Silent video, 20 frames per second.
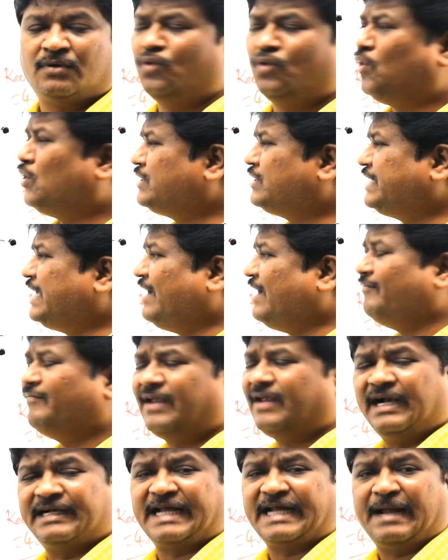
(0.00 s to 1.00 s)
Don't see
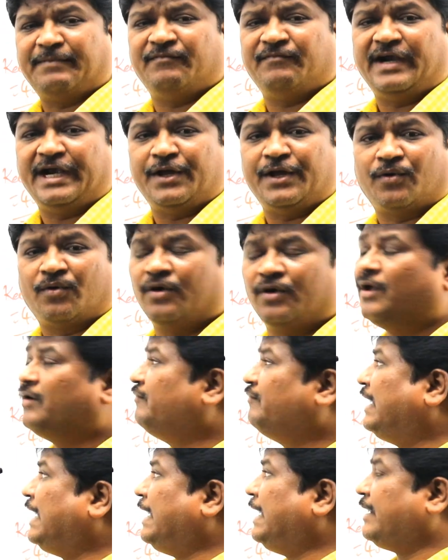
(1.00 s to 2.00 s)
every time video.
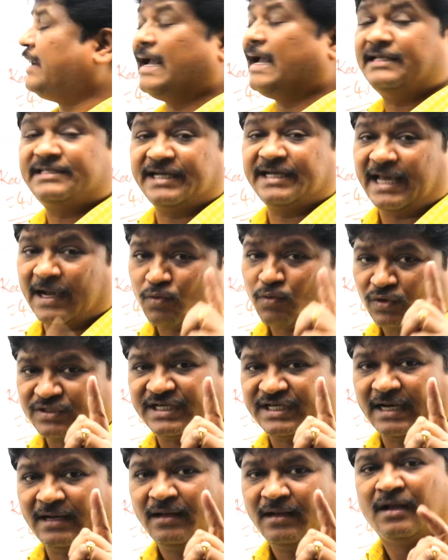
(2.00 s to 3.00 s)
When I rise it a
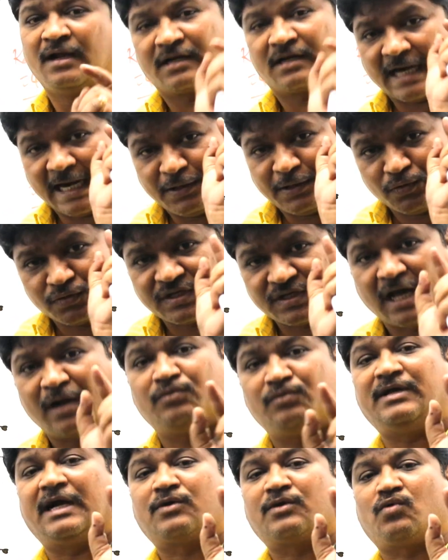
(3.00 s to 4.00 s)
question, try to
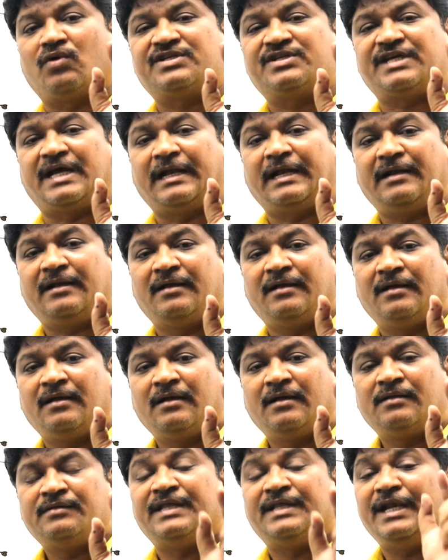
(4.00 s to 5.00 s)
solve that question.
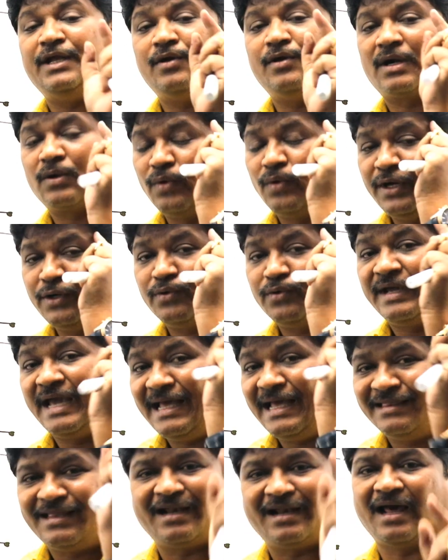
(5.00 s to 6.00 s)
Then you are going to
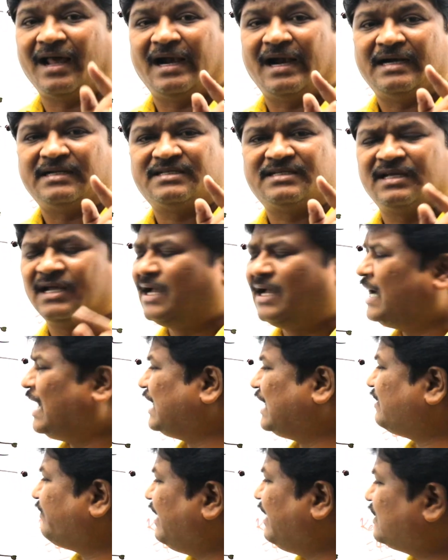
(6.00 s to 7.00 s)
gain the knowledge.
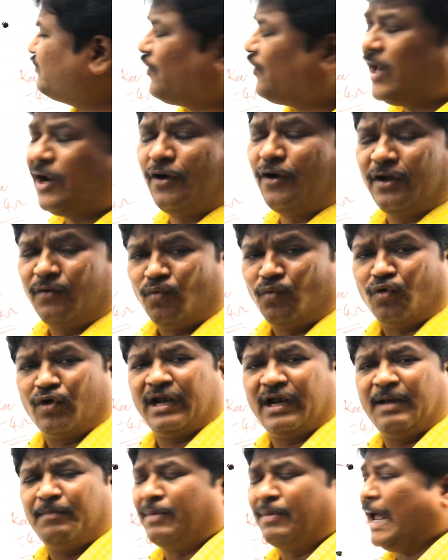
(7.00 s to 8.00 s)
Otherwise, following
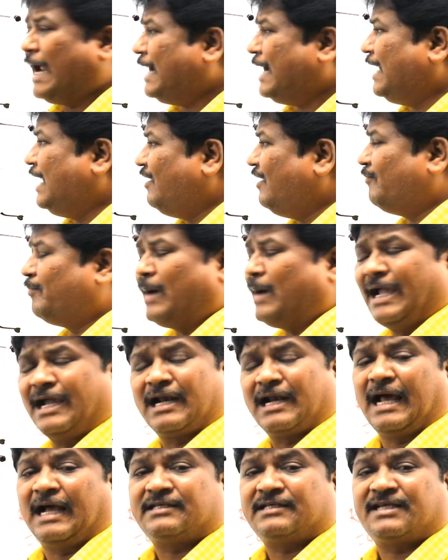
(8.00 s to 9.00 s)
only blindly my
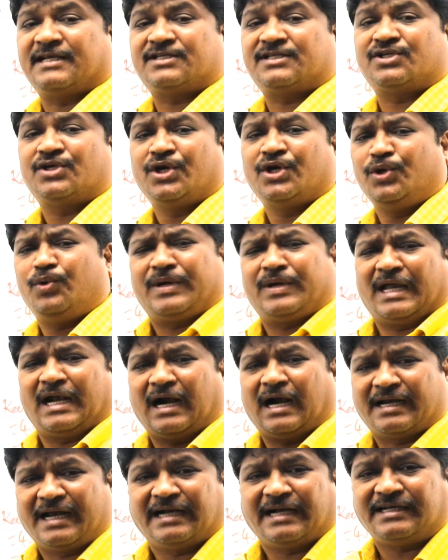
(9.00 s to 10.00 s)
classes, you
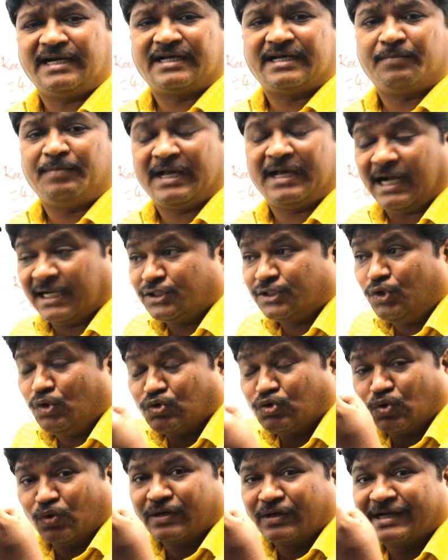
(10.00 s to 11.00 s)
cannot get it. Because
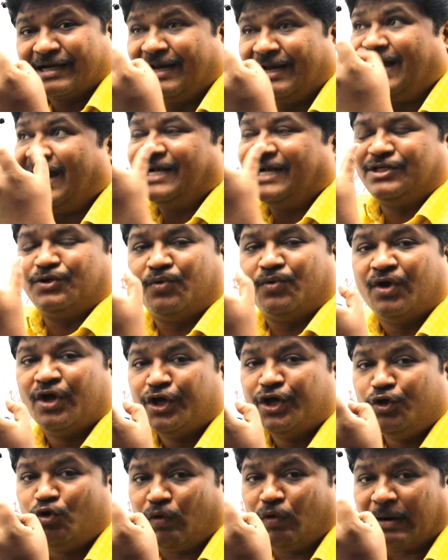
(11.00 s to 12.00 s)
you should create you.
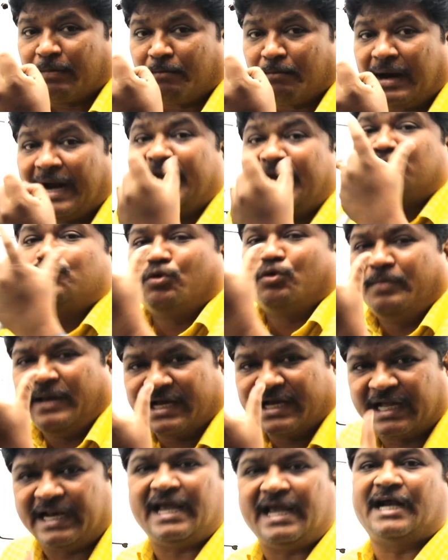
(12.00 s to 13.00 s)
Your mind should
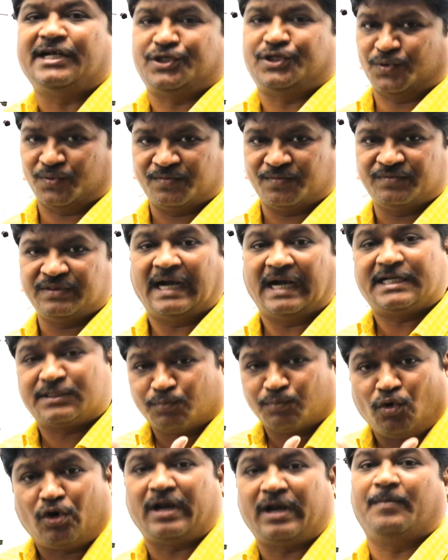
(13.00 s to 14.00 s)
be creative. That's
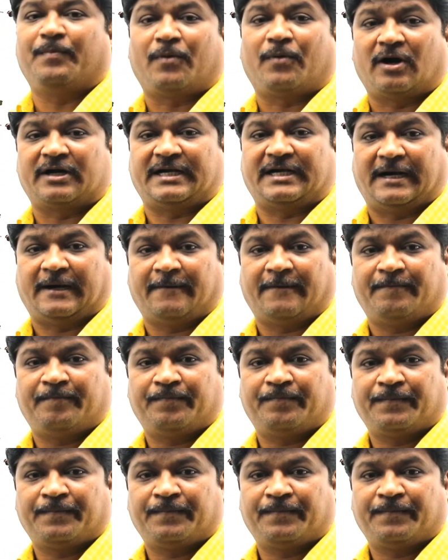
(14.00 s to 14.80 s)
more important.